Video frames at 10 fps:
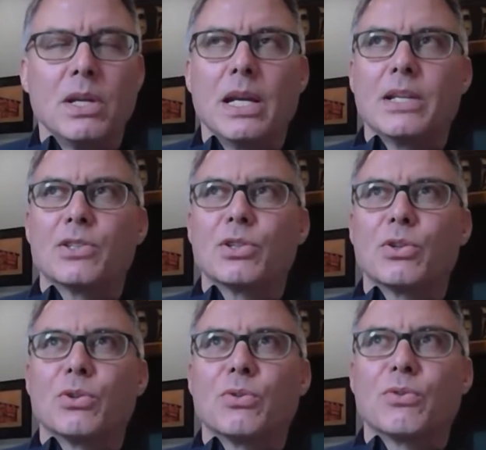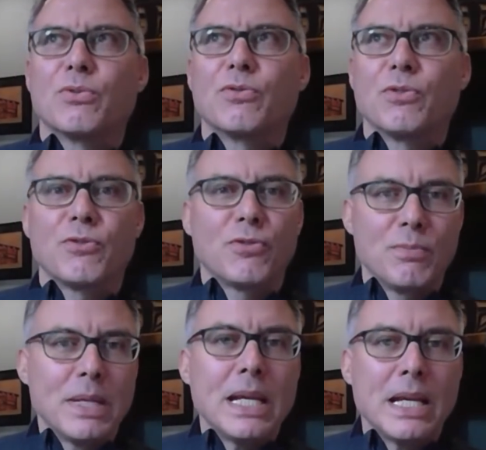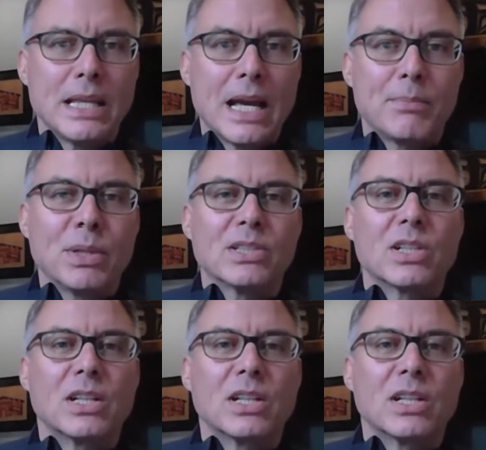And so for me, that brings